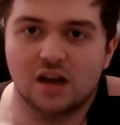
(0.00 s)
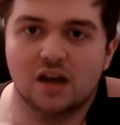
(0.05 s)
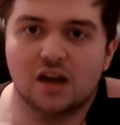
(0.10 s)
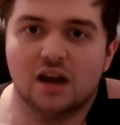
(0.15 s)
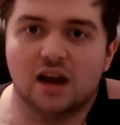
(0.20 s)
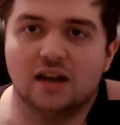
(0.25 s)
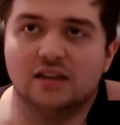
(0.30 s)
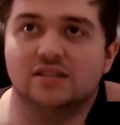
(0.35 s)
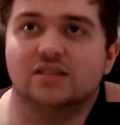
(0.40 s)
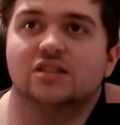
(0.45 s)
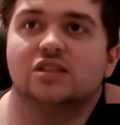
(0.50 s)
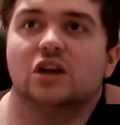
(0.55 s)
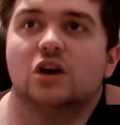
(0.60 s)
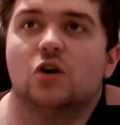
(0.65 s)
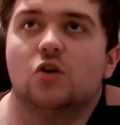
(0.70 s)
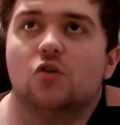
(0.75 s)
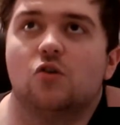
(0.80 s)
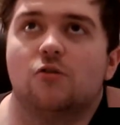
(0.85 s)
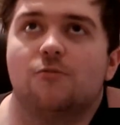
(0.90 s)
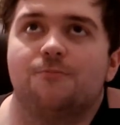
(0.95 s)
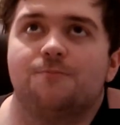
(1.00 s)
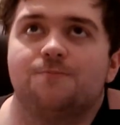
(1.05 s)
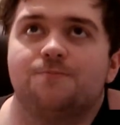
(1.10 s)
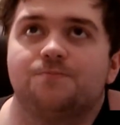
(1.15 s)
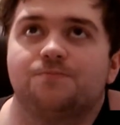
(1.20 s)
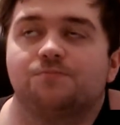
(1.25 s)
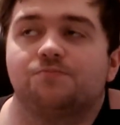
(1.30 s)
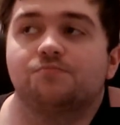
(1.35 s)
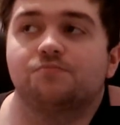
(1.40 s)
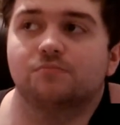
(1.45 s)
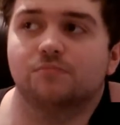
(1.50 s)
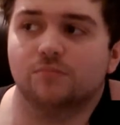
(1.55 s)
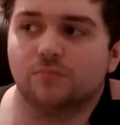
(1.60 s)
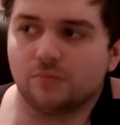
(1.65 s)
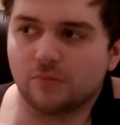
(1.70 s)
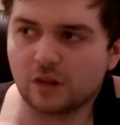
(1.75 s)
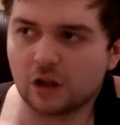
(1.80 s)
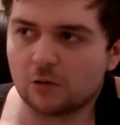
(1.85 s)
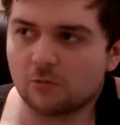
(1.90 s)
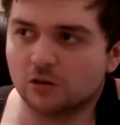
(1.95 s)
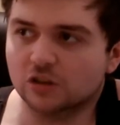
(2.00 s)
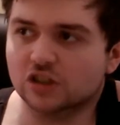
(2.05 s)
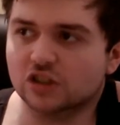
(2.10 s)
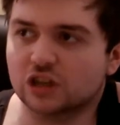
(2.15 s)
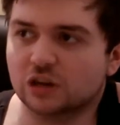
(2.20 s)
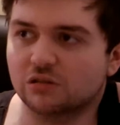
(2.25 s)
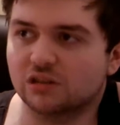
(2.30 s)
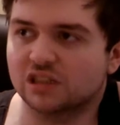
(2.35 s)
And so, what's going